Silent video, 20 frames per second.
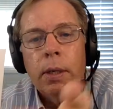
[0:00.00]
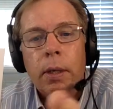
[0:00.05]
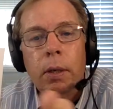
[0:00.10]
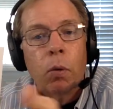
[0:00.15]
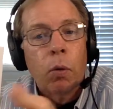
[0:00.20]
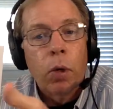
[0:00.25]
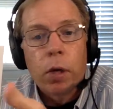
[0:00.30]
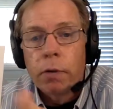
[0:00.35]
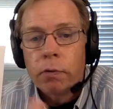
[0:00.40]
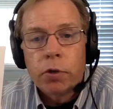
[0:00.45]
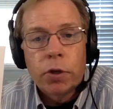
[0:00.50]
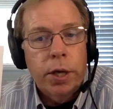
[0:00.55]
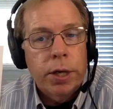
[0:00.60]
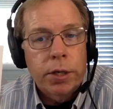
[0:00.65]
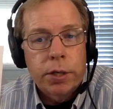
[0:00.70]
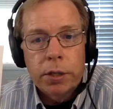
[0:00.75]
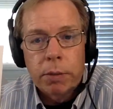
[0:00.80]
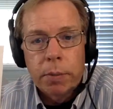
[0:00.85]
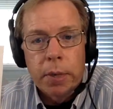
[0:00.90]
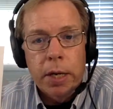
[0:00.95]
It wouldn't have
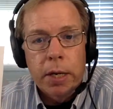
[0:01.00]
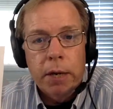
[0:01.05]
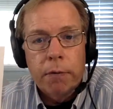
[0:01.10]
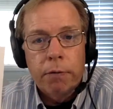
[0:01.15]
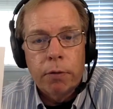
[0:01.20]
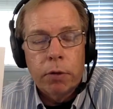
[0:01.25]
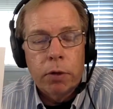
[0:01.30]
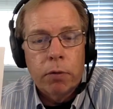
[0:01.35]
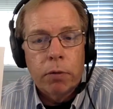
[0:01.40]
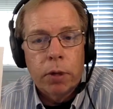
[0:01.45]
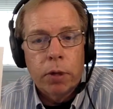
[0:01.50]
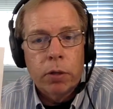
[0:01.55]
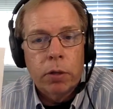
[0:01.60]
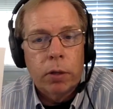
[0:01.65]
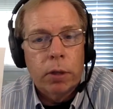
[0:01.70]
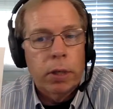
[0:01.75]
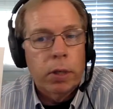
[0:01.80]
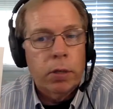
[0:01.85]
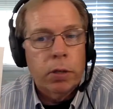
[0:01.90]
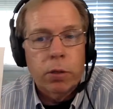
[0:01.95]
changed the meaning for the
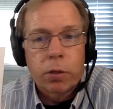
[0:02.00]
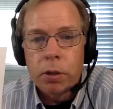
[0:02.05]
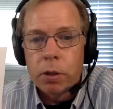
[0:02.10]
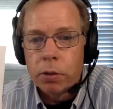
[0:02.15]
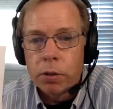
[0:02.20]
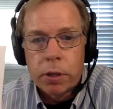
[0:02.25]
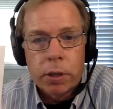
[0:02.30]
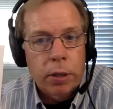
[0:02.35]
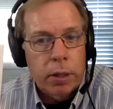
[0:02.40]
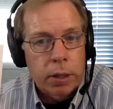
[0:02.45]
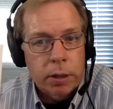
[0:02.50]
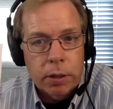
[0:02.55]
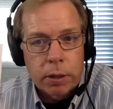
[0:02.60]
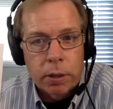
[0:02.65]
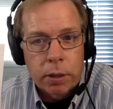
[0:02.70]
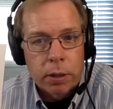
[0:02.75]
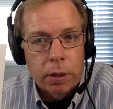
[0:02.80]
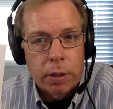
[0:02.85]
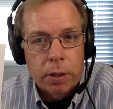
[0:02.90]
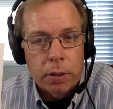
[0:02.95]
original listeners because they're
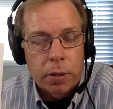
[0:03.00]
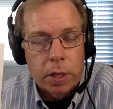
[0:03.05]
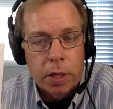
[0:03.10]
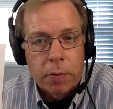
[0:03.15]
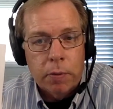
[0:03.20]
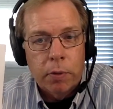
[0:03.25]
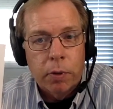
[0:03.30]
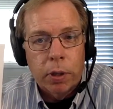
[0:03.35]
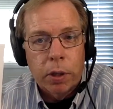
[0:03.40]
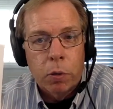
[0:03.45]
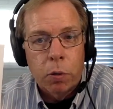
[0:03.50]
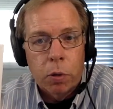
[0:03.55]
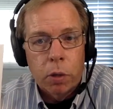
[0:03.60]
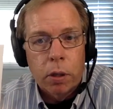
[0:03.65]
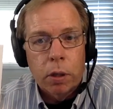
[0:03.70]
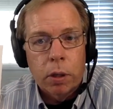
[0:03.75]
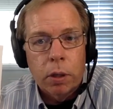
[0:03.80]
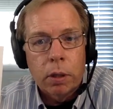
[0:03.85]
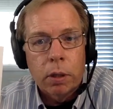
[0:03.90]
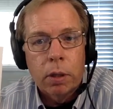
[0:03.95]
listening to the same Greek
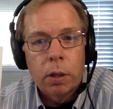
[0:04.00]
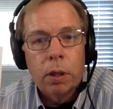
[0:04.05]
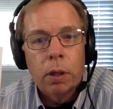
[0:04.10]
word.